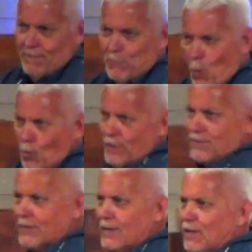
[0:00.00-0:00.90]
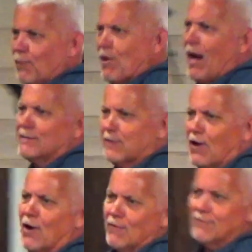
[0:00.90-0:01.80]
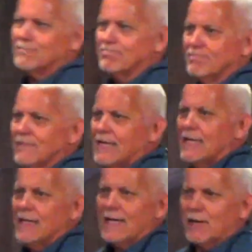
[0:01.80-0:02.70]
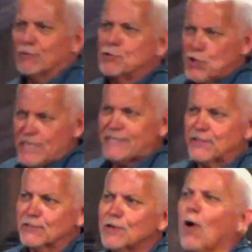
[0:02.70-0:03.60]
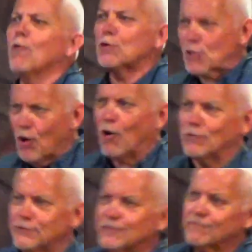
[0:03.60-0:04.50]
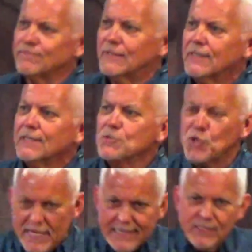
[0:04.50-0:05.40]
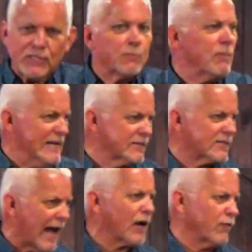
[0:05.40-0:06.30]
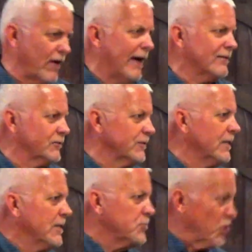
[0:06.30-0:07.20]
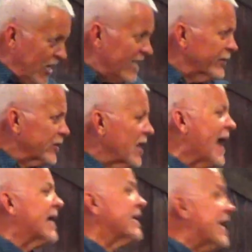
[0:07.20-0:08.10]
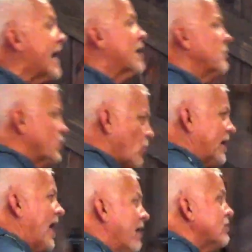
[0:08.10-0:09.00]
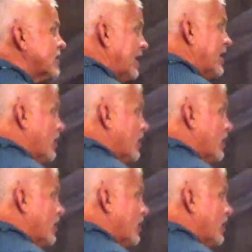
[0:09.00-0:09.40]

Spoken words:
point of God's love. It was Jesus on the cross. Jesus being sacrificed. Jesus hanging naked between the heavens and the